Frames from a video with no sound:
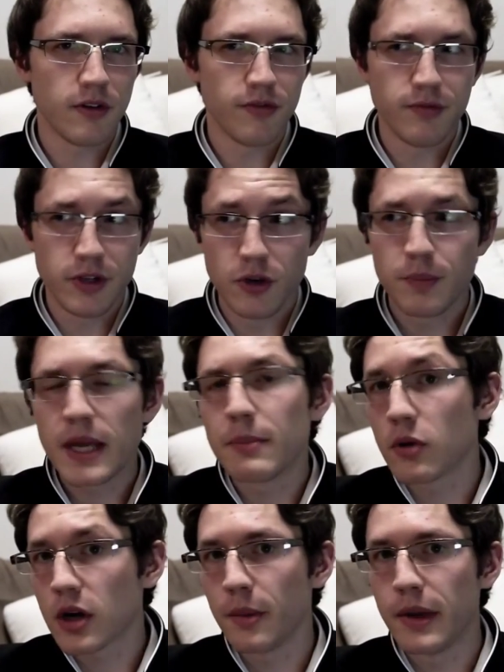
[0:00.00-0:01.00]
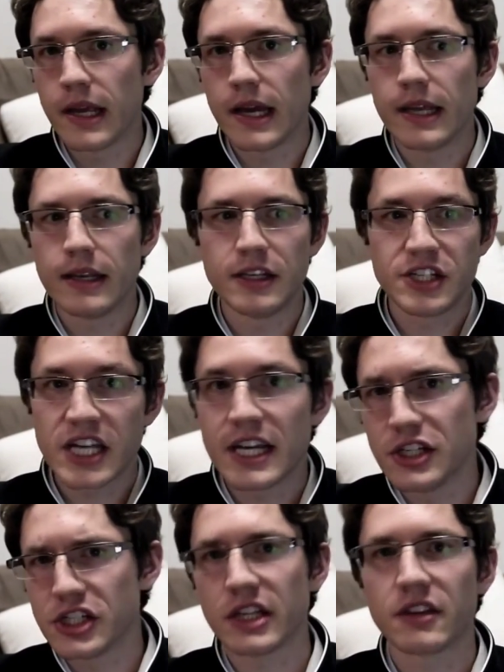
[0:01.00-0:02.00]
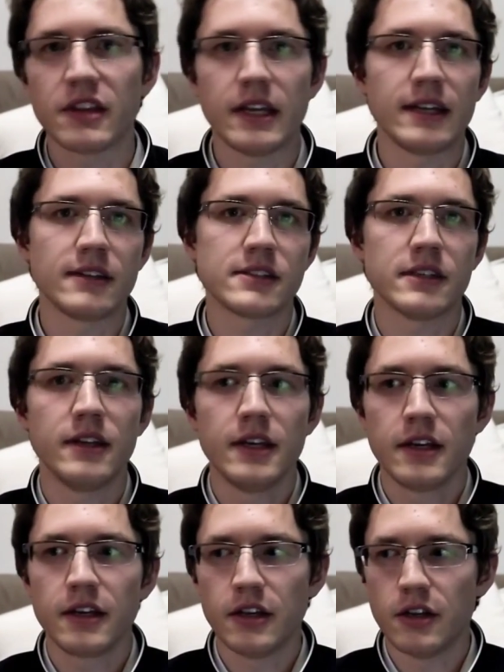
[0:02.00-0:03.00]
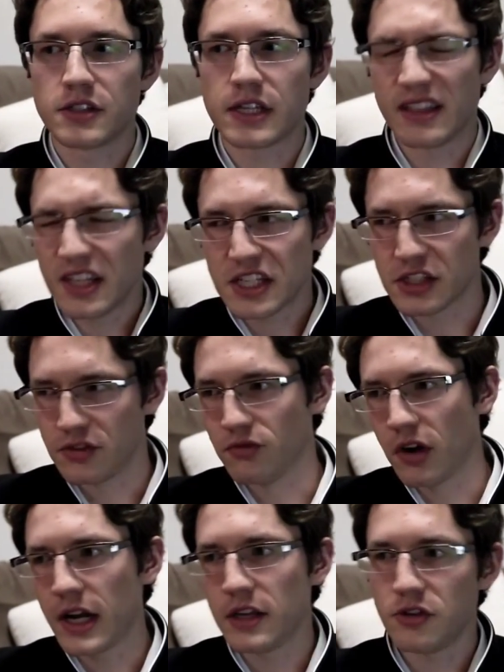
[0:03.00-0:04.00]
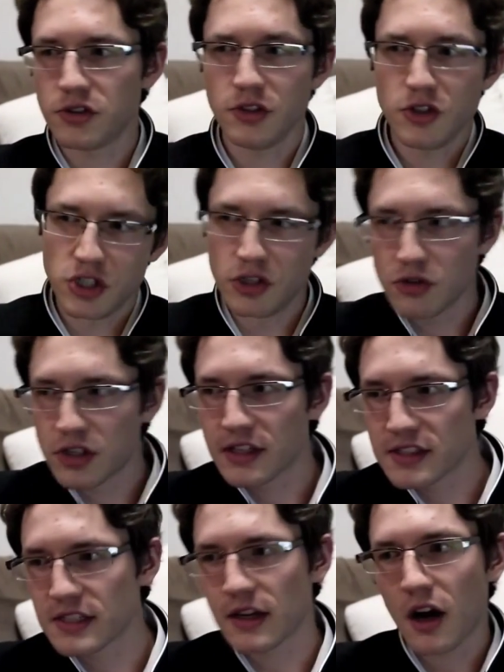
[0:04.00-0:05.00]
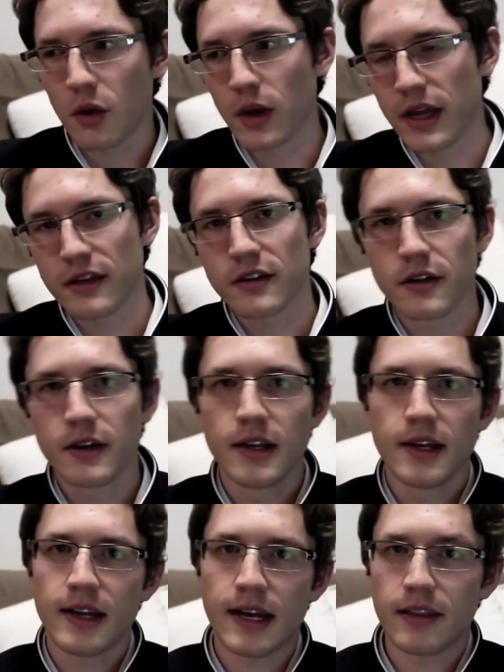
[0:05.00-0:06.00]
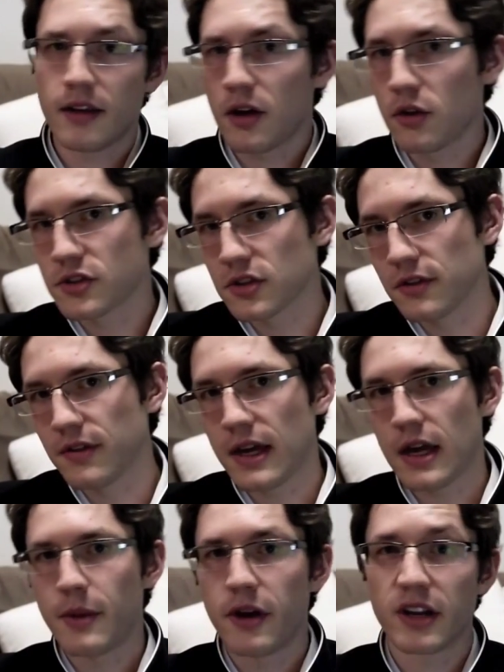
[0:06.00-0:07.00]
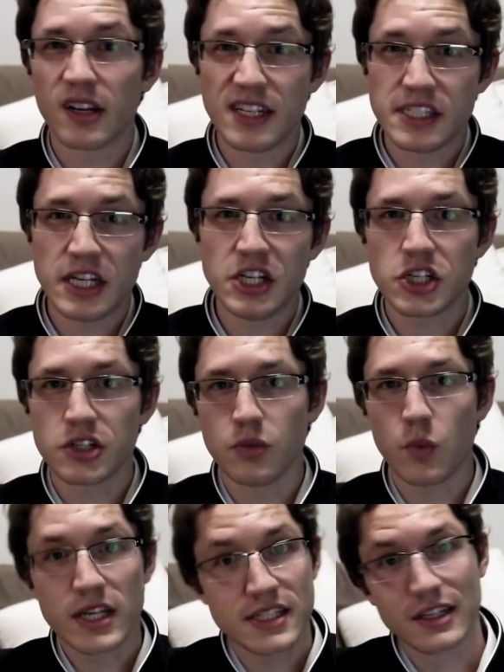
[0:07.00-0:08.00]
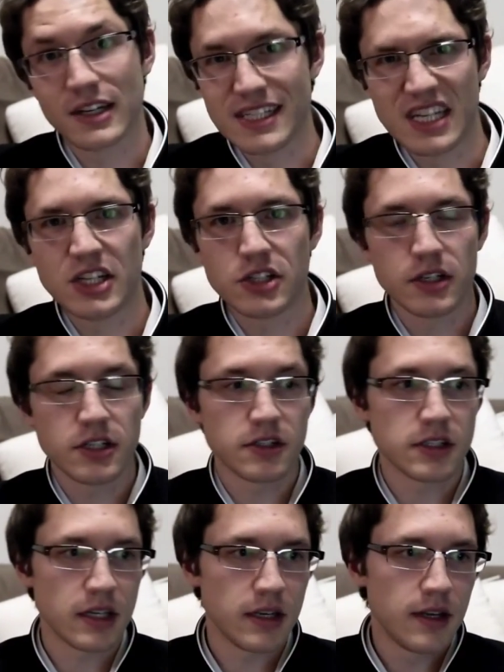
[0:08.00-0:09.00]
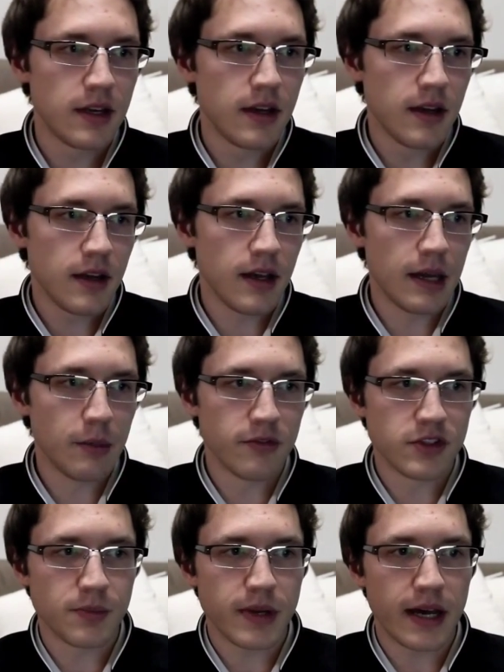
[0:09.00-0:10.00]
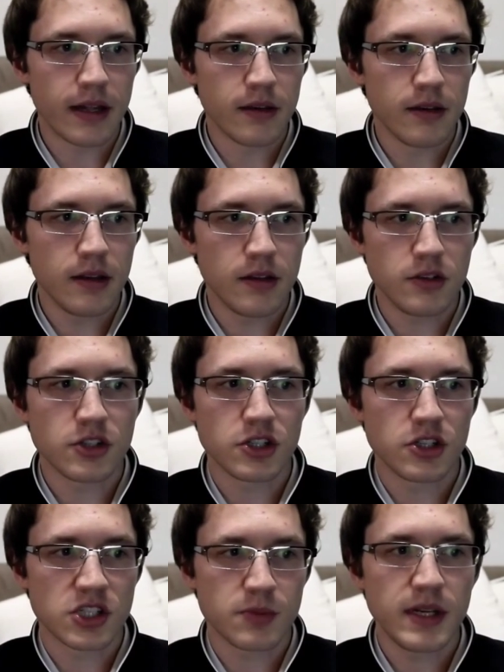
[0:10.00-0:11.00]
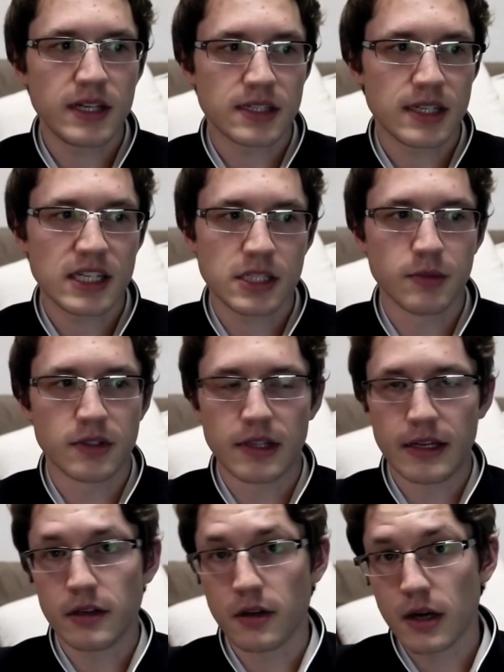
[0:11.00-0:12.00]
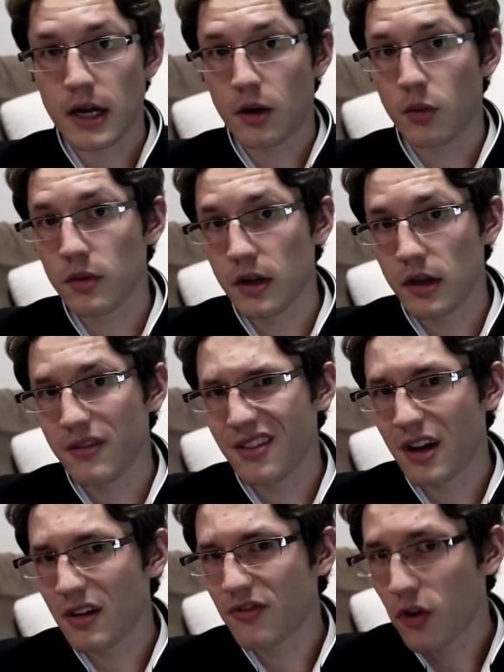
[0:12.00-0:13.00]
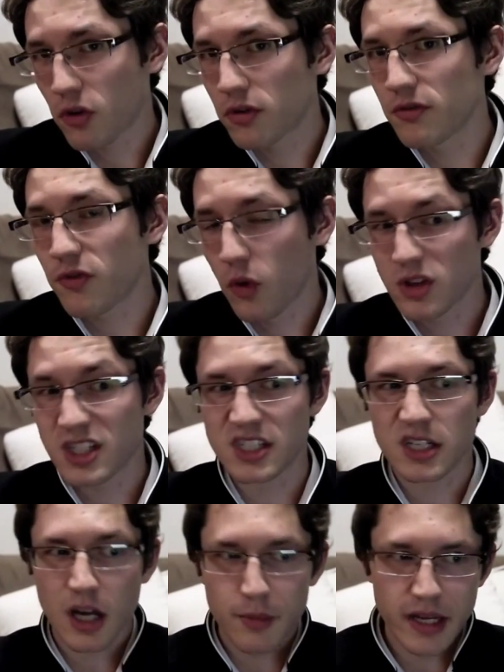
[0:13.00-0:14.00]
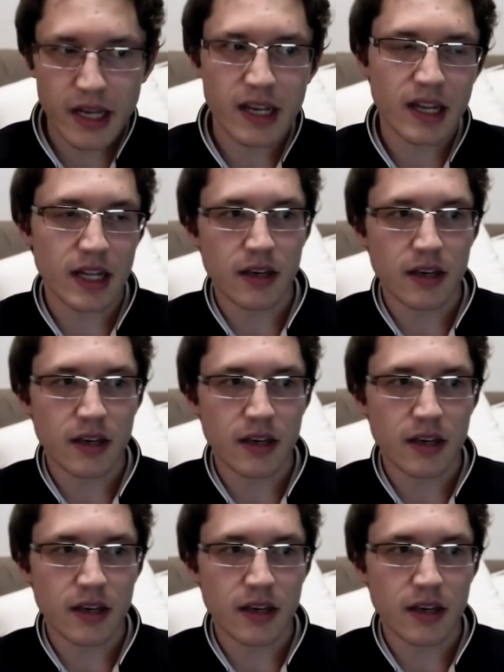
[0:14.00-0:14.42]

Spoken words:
new people coming in and changing things and, you know, saying, this isn't right, you should do things this our way, you know. And the whole sort of Americanization, Westernization, I should say, of Japan just speaks testament to that, you know, how foreign forces are coming in